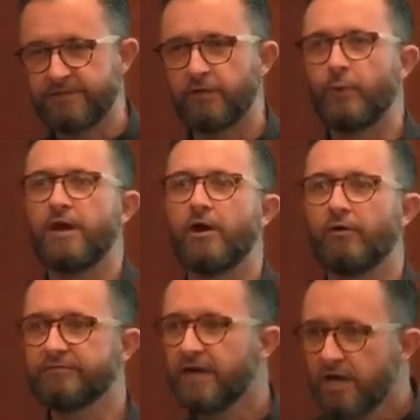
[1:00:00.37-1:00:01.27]
year window of
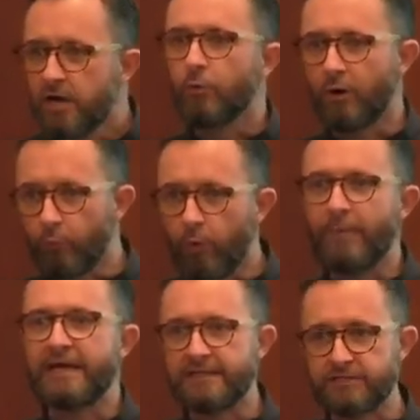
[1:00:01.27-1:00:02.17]
we're, we're
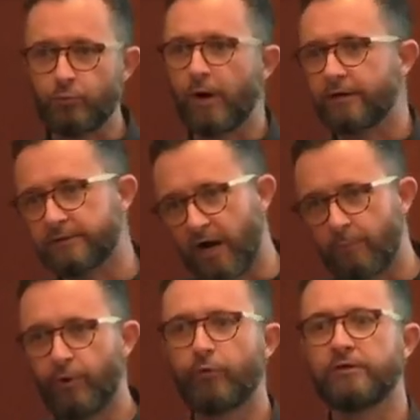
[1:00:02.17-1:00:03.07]
making this work. Our
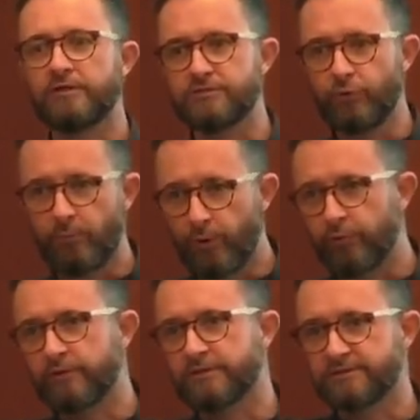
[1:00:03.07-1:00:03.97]
brokenness, your
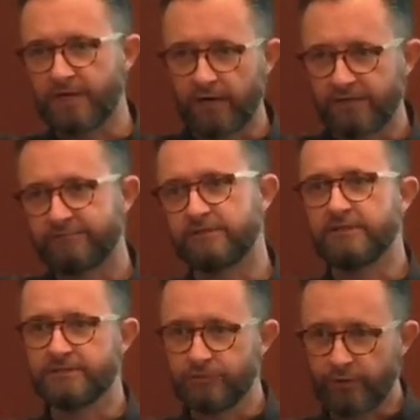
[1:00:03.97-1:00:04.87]
brokenness, our giftedness, your